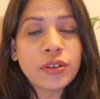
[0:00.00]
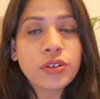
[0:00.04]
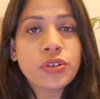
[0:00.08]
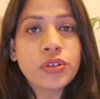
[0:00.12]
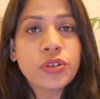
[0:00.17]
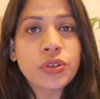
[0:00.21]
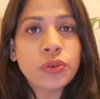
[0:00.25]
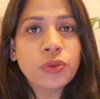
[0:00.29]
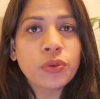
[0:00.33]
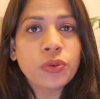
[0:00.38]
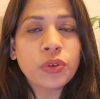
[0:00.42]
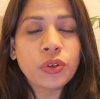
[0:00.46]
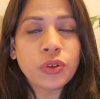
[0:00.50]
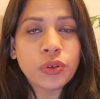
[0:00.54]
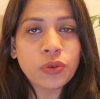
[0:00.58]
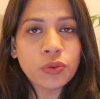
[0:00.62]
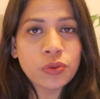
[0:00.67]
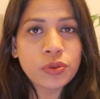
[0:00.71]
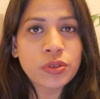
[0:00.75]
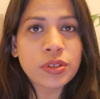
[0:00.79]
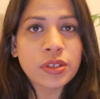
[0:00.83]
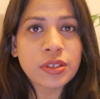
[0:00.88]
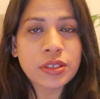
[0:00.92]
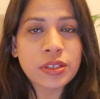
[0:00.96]
do
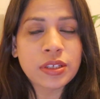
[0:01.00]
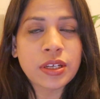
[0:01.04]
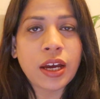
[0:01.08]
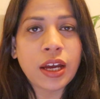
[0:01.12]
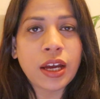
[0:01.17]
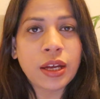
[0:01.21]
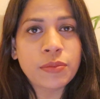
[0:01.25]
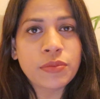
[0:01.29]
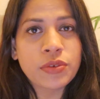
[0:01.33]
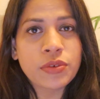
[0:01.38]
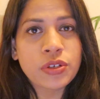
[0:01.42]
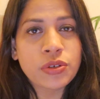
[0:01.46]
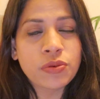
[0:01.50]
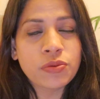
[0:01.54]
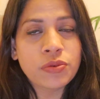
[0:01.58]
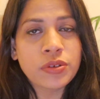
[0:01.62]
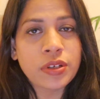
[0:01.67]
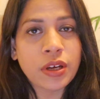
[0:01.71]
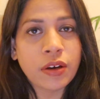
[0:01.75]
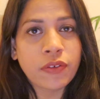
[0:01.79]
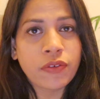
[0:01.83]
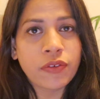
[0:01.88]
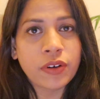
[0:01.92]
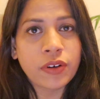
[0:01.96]
use this time to
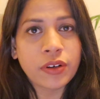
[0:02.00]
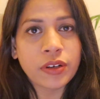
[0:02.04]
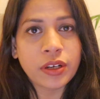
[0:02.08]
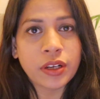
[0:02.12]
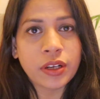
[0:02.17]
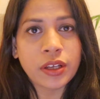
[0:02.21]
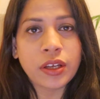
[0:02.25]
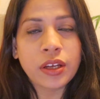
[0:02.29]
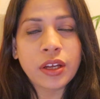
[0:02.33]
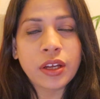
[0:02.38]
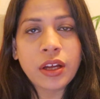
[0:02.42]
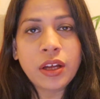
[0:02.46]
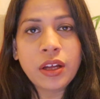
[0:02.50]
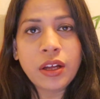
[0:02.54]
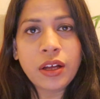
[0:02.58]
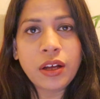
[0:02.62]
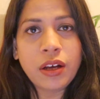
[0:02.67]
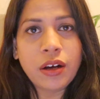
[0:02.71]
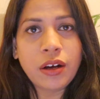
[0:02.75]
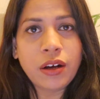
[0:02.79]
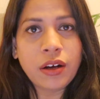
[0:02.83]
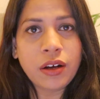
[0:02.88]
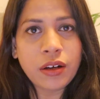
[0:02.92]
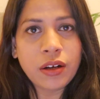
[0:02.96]
definitely
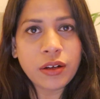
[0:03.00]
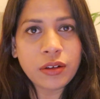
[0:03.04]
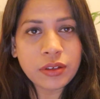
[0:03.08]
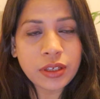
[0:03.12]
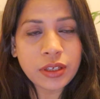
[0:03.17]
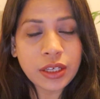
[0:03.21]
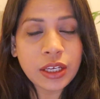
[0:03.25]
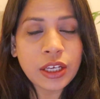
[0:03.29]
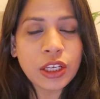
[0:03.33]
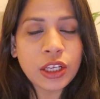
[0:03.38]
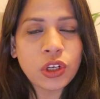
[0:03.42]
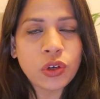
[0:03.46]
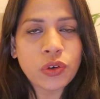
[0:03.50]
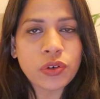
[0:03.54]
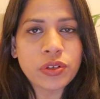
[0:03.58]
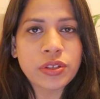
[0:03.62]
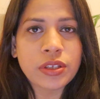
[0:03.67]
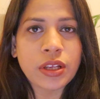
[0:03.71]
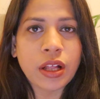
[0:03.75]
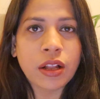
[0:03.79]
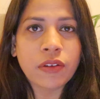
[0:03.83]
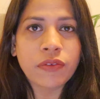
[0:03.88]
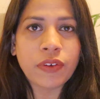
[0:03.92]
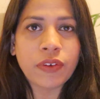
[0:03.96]
heal
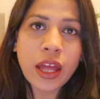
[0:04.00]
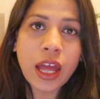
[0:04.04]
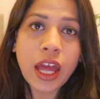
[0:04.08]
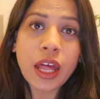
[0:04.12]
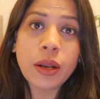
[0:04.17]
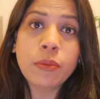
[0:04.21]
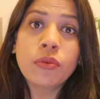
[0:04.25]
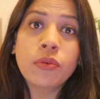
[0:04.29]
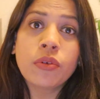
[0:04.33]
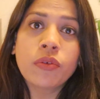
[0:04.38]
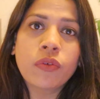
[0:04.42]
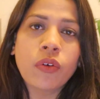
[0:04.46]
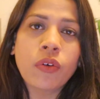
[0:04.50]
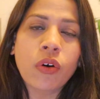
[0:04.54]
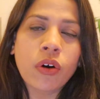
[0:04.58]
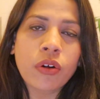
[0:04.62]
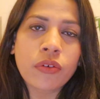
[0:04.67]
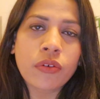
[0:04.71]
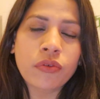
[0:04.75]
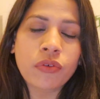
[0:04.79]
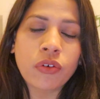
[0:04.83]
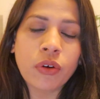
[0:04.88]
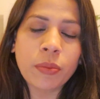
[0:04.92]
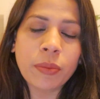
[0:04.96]
yourself and move
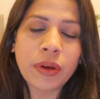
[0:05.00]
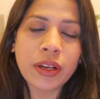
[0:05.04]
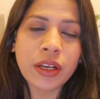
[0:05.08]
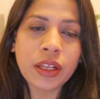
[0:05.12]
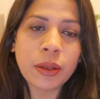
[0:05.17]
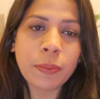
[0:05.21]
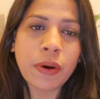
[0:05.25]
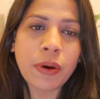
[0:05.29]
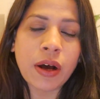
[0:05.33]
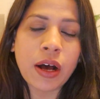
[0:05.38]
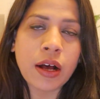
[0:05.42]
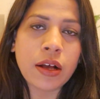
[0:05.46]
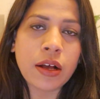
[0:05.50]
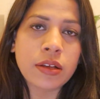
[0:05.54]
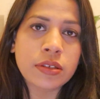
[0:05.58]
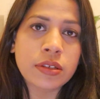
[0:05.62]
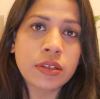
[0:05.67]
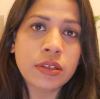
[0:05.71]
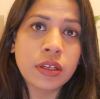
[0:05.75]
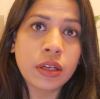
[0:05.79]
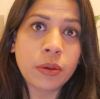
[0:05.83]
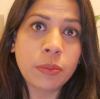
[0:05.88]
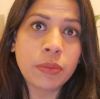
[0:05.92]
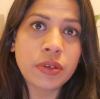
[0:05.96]
on from any
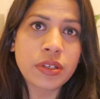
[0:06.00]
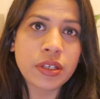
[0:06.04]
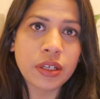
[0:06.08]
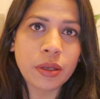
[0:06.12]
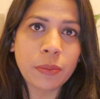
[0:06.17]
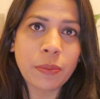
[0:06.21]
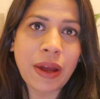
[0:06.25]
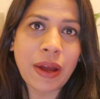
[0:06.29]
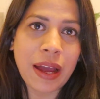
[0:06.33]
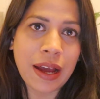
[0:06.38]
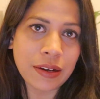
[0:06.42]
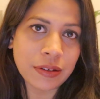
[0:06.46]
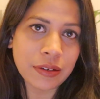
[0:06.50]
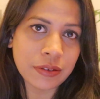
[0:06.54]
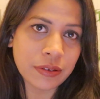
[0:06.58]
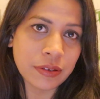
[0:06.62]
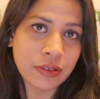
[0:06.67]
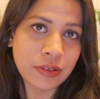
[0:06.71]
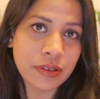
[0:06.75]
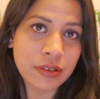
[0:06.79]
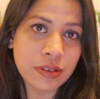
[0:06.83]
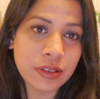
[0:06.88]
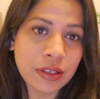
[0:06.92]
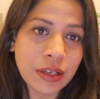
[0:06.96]
past limiting
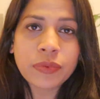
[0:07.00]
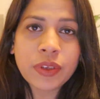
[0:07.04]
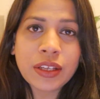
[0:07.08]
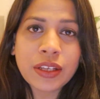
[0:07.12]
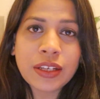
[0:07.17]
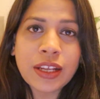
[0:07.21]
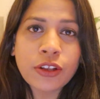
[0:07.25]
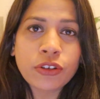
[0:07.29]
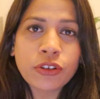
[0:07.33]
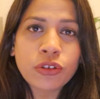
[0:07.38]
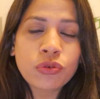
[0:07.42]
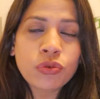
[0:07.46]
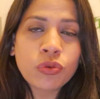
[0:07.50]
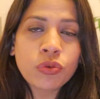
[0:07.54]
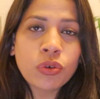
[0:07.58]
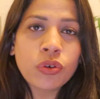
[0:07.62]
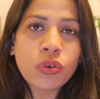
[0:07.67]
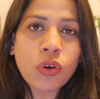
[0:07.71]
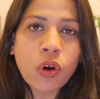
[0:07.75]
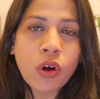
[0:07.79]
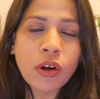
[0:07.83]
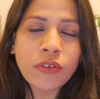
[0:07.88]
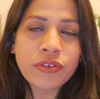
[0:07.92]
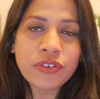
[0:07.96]
patterns. Now, the
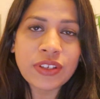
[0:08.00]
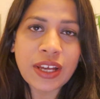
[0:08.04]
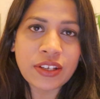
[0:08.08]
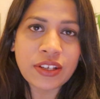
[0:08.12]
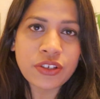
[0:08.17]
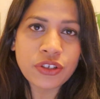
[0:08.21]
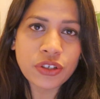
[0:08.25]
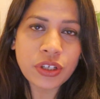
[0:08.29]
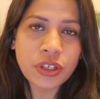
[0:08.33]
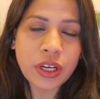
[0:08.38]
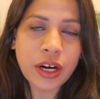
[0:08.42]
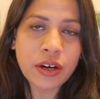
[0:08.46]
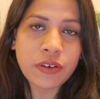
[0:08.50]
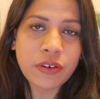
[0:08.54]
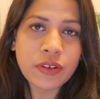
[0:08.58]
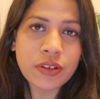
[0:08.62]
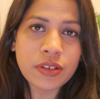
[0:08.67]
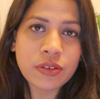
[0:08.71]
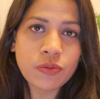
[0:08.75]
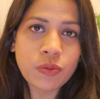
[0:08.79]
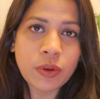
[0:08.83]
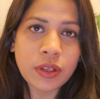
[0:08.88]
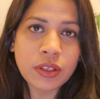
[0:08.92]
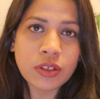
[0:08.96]
ruler of
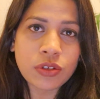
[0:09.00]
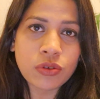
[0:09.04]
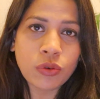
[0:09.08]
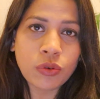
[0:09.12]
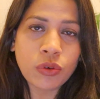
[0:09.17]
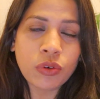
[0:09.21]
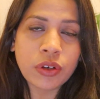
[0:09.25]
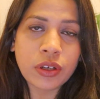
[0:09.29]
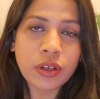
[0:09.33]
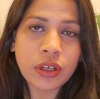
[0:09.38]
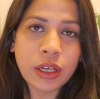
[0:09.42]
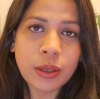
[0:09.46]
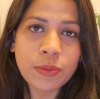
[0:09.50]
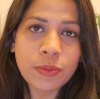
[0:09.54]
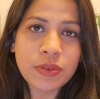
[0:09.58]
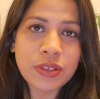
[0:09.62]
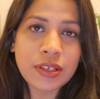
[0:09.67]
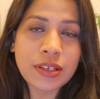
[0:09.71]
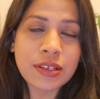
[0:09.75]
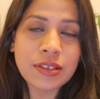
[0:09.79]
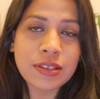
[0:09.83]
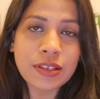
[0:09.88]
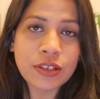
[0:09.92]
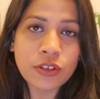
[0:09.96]
Sagittarius, where the solar eclipse
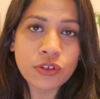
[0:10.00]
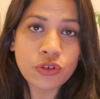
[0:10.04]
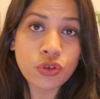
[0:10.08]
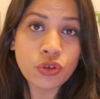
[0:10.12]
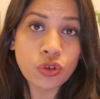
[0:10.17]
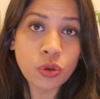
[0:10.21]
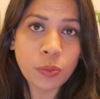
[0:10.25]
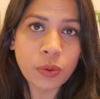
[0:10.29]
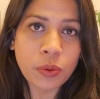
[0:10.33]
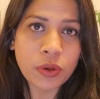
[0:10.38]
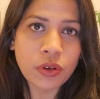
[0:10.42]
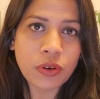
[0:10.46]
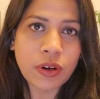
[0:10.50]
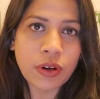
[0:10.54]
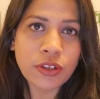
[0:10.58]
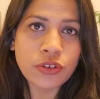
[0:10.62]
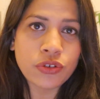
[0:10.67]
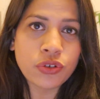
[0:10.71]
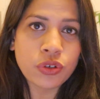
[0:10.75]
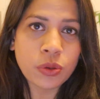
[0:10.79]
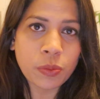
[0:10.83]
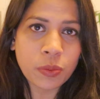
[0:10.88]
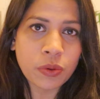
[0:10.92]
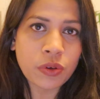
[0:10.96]
is Jupiter,
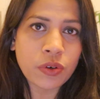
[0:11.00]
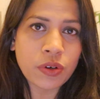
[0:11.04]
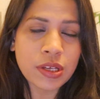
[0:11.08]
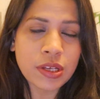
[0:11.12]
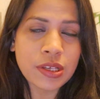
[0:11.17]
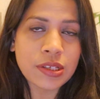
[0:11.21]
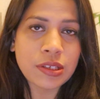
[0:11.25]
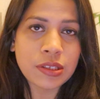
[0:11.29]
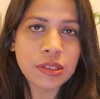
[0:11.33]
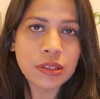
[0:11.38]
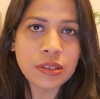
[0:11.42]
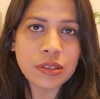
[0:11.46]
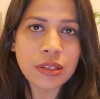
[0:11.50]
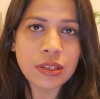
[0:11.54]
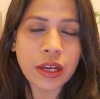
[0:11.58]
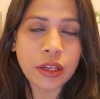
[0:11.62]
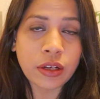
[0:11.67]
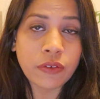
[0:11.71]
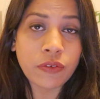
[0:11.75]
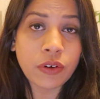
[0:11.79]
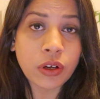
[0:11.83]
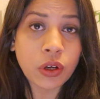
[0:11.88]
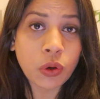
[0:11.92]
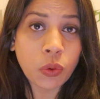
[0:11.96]
and Jupiter is in the
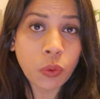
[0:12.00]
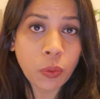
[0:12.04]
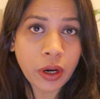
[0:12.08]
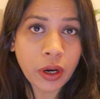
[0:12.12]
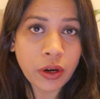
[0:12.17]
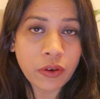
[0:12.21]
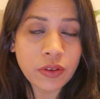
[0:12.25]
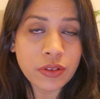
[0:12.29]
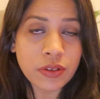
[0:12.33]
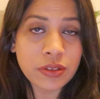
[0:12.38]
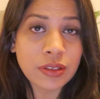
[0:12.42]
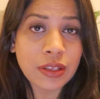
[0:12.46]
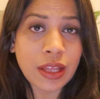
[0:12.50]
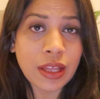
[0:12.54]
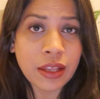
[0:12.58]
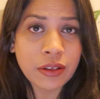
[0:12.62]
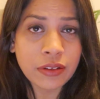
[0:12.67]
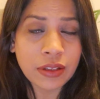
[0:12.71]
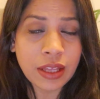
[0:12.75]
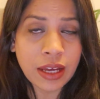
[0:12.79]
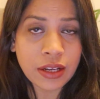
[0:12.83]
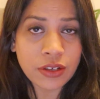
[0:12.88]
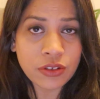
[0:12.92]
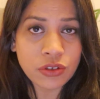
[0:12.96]
sign of Aquarius,
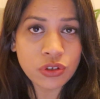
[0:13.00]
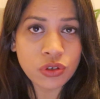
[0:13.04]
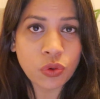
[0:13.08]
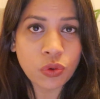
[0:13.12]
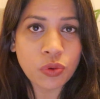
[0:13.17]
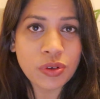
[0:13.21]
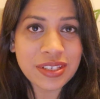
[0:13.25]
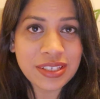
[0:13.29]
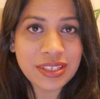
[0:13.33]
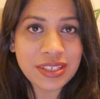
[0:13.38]
and that is your